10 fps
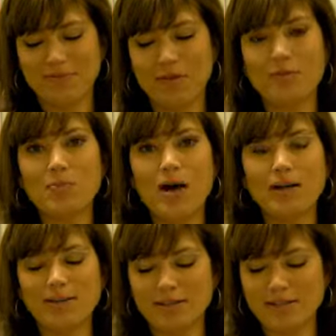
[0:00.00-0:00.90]
We have a
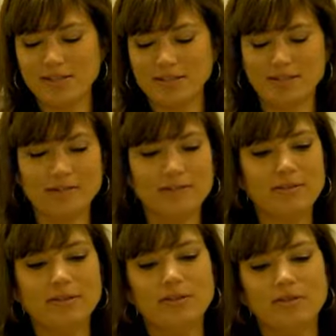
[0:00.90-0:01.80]
potluck dinner.
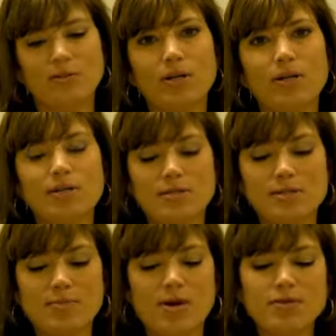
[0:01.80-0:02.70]
We collect a
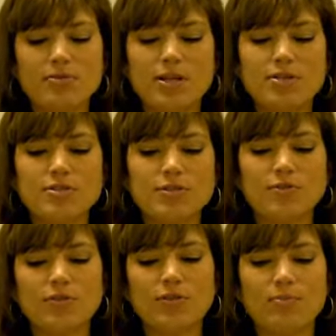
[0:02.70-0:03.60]
small
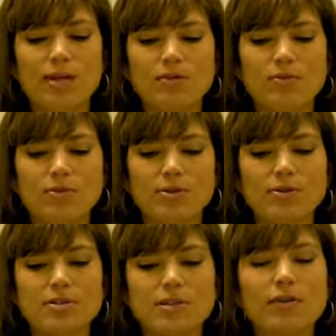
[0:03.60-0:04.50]
donation for the main
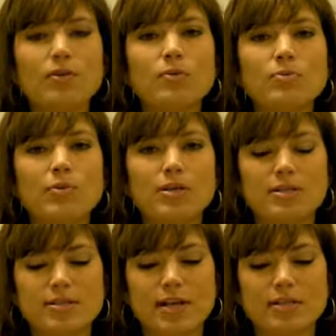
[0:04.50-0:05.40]
course, and everyone
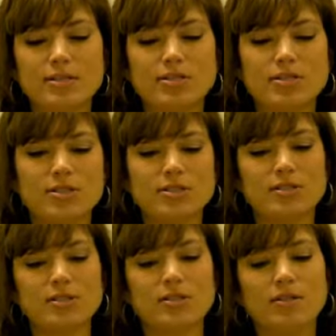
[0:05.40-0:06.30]
brings side dishes.